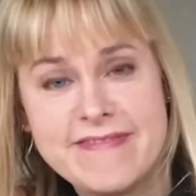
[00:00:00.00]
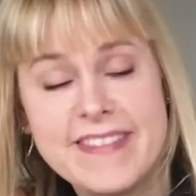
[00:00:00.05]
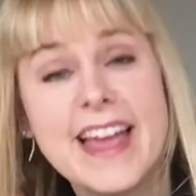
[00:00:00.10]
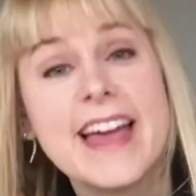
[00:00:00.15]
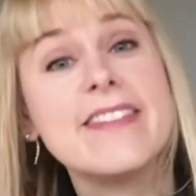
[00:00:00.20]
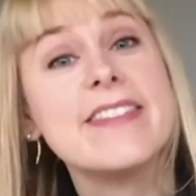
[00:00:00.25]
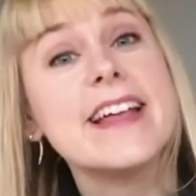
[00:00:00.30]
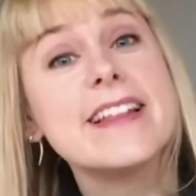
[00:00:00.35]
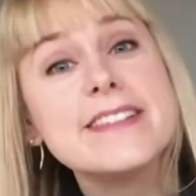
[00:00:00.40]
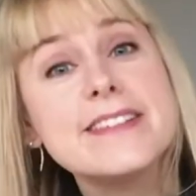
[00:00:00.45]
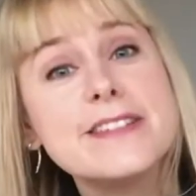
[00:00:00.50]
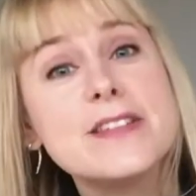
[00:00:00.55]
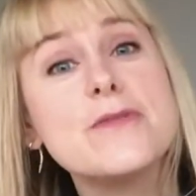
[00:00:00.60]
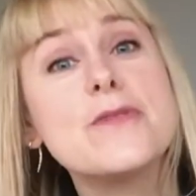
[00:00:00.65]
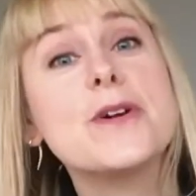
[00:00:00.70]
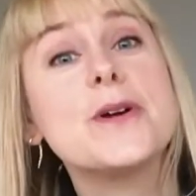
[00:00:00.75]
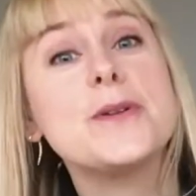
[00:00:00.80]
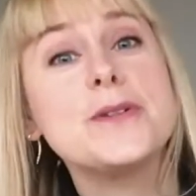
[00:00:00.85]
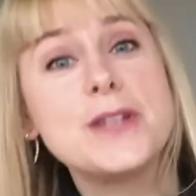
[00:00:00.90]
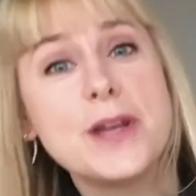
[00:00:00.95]
And that's the
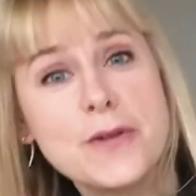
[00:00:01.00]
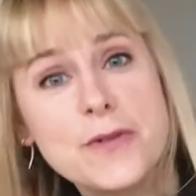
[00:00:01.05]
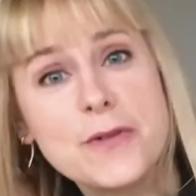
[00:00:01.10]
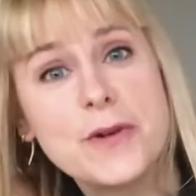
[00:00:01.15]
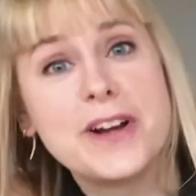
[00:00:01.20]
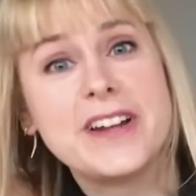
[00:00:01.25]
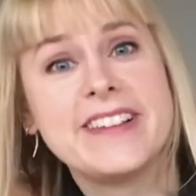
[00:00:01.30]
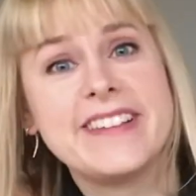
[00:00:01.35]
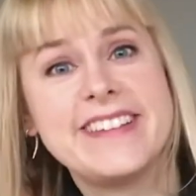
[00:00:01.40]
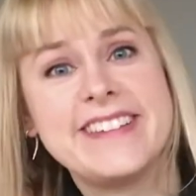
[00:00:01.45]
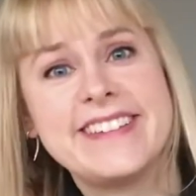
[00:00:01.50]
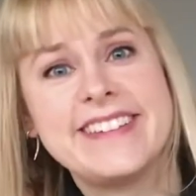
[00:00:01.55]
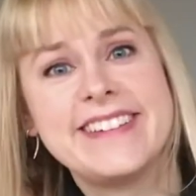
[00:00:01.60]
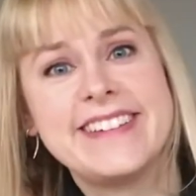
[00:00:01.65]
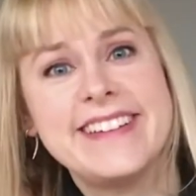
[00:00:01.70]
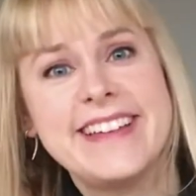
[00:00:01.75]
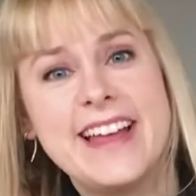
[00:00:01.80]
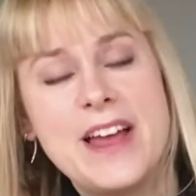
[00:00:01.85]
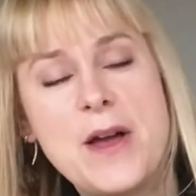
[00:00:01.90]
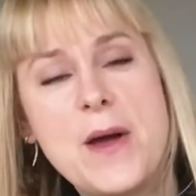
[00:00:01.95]
real
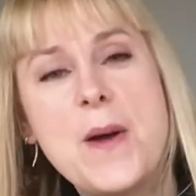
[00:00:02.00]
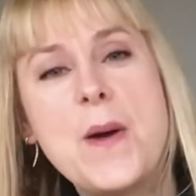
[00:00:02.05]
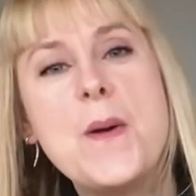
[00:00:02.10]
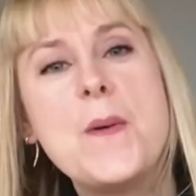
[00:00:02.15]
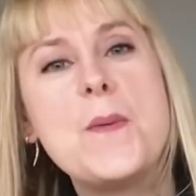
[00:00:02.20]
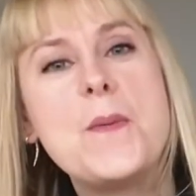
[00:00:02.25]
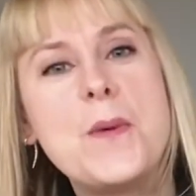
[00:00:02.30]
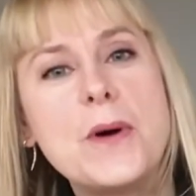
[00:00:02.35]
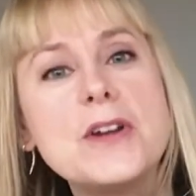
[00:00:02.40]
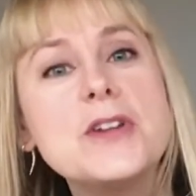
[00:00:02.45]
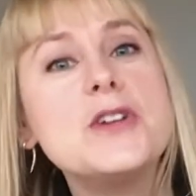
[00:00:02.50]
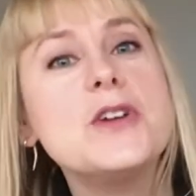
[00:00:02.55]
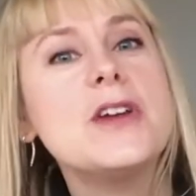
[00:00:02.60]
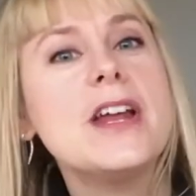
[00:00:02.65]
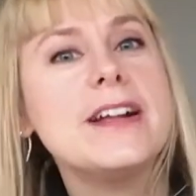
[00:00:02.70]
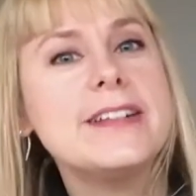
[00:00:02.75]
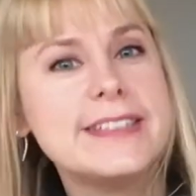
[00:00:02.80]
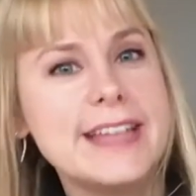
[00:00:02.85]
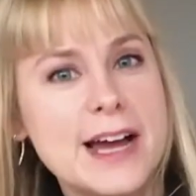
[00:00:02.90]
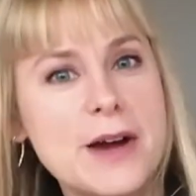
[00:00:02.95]
difference. Once you
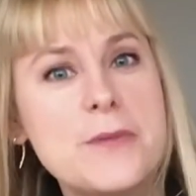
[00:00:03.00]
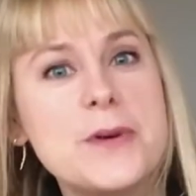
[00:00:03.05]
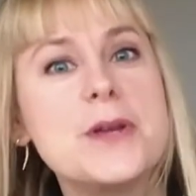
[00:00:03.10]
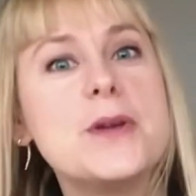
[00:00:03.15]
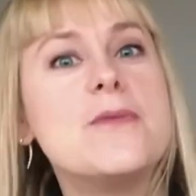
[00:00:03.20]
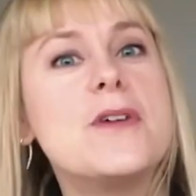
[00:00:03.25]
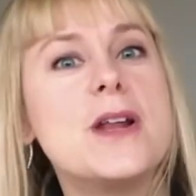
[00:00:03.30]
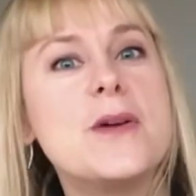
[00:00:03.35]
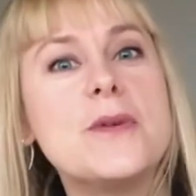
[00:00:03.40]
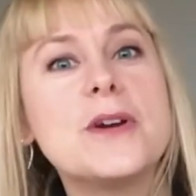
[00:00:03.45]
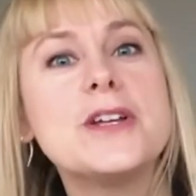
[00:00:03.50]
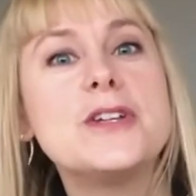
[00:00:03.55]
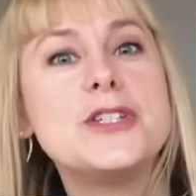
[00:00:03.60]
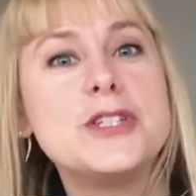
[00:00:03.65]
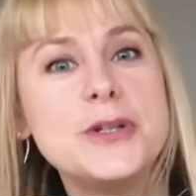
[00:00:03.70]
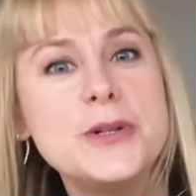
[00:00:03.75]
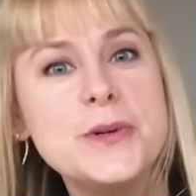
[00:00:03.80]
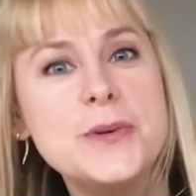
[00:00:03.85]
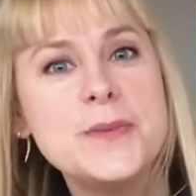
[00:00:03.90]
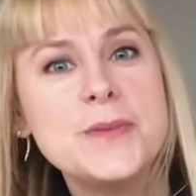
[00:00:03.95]
nail down what you really want to
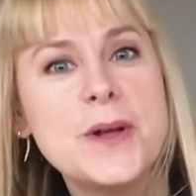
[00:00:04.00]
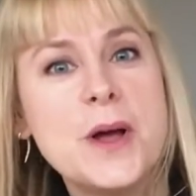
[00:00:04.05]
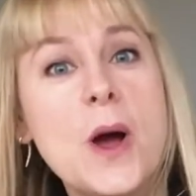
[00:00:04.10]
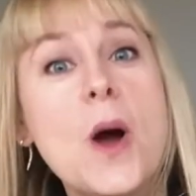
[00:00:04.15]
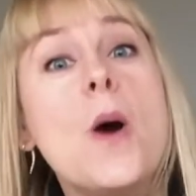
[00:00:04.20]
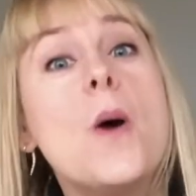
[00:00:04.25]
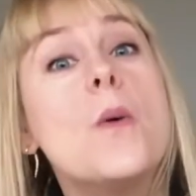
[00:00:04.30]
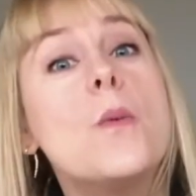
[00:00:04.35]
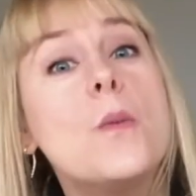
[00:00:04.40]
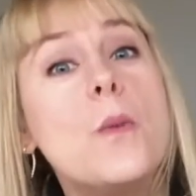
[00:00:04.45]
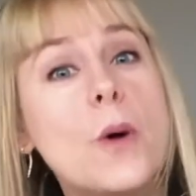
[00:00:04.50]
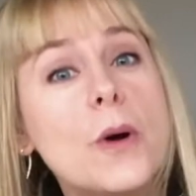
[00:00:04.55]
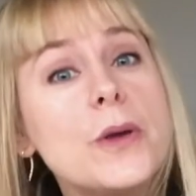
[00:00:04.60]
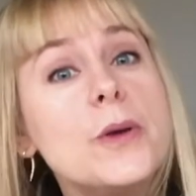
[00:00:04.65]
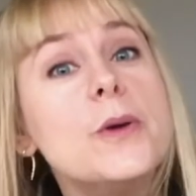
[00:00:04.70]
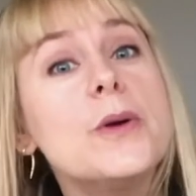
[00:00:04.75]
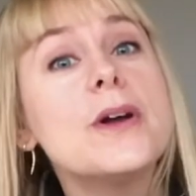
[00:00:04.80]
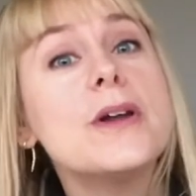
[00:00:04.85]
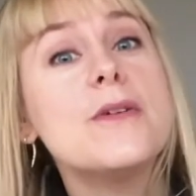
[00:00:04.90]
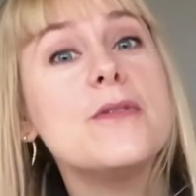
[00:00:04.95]
do, what
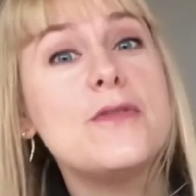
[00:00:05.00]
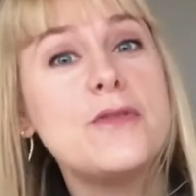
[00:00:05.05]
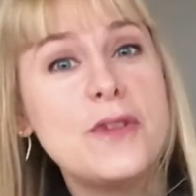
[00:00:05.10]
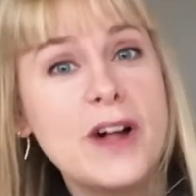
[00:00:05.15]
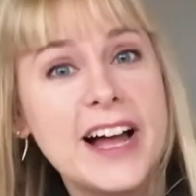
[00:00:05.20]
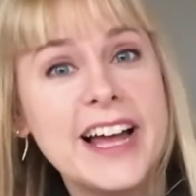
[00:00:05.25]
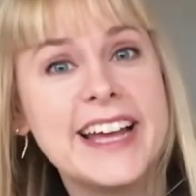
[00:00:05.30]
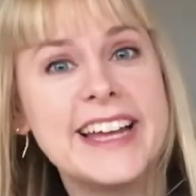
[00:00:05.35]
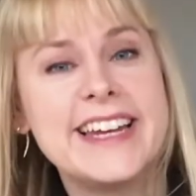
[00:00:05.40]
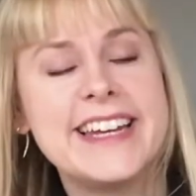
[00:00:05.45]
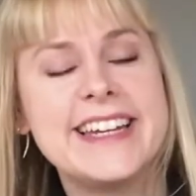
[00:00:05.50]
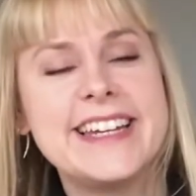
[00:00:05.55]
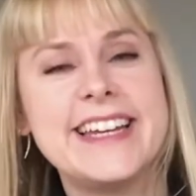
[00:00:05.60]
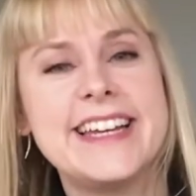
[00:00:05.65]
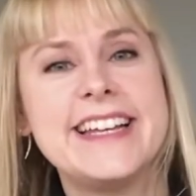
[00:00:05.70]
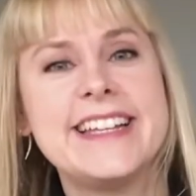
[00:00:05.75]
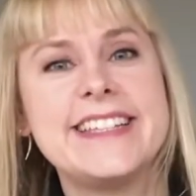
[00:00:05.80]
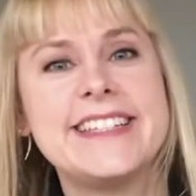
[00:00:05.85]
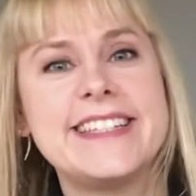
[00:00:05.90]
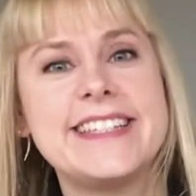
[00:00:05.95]
you're going to find
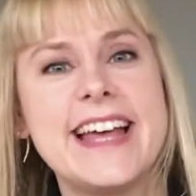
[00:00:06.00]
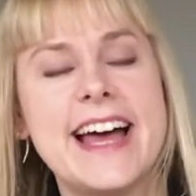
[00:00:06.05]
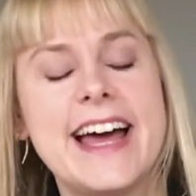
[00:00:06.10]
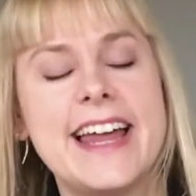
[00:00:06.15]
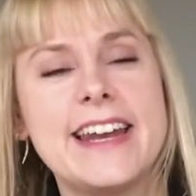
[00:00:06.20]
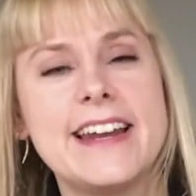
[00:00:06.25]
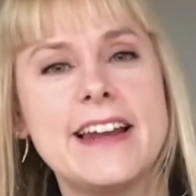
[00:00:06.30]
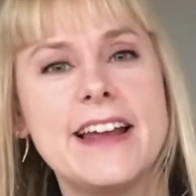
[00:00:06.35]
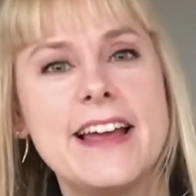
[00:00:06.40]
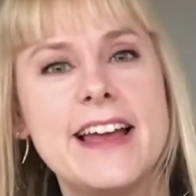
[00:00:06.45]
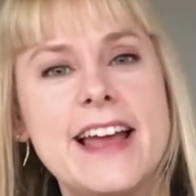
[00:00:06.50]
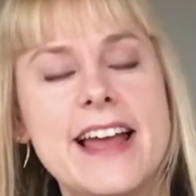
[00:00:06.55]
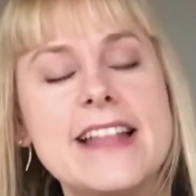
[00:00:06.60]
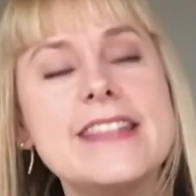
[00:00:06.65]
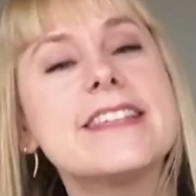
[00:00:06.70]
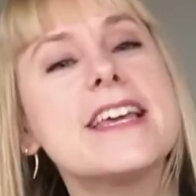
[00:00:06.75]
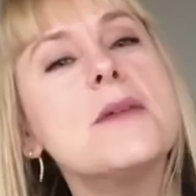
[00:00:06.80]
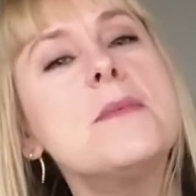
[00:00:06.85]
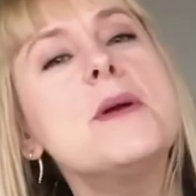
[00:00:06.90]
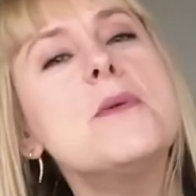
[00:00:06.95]
is that
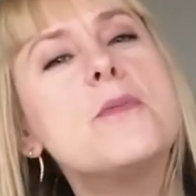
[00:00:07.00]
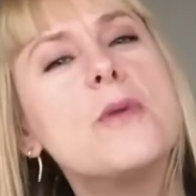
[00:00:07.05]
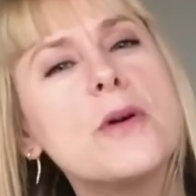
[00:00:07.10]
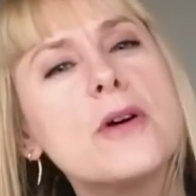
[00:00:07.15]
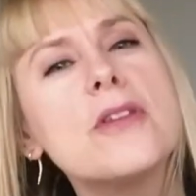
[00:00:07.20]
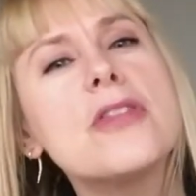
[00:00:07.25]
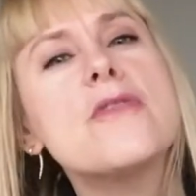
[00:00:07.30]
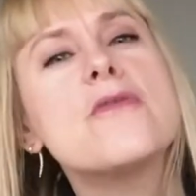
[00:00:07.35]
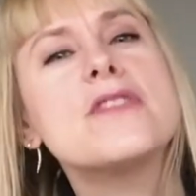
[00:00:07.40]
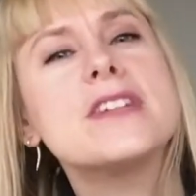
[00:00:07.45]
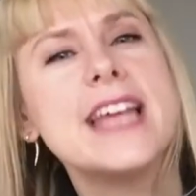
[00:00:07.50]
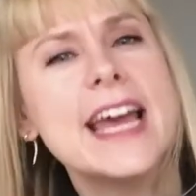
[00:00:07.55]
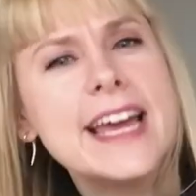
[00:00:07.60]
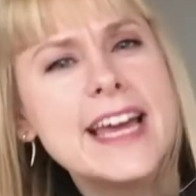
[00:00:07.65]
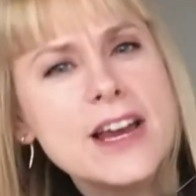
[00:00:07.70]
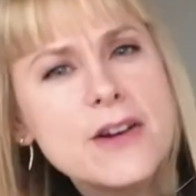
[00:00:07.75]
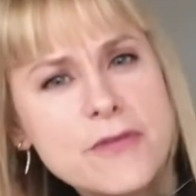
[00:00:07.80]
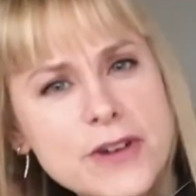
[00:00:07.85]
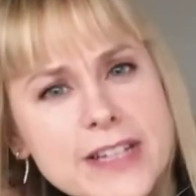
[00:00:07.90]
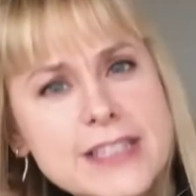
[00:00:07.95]
it's going to be worth
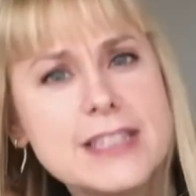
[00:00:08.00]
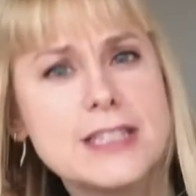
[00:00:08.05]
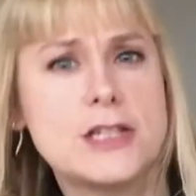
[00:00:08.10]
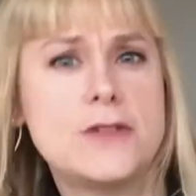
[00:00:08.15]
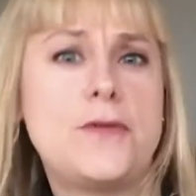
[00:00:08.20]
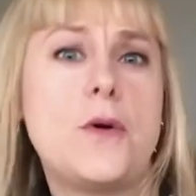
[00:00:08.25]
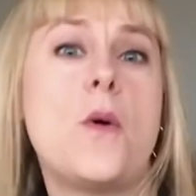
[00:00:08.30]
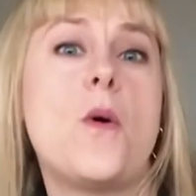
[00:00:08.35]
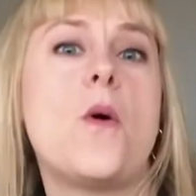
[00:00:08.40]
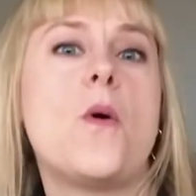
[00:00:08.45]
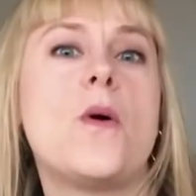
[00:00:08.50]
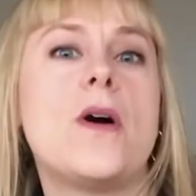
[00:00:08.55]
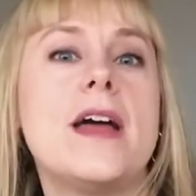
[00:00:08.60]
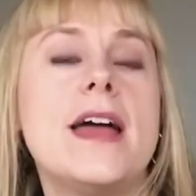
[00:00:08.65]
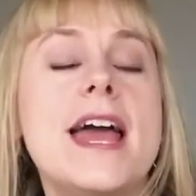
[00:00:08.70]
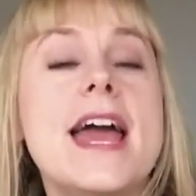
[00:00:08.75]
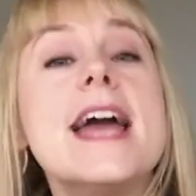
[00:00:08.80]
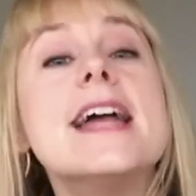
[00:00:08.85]
taking risks for.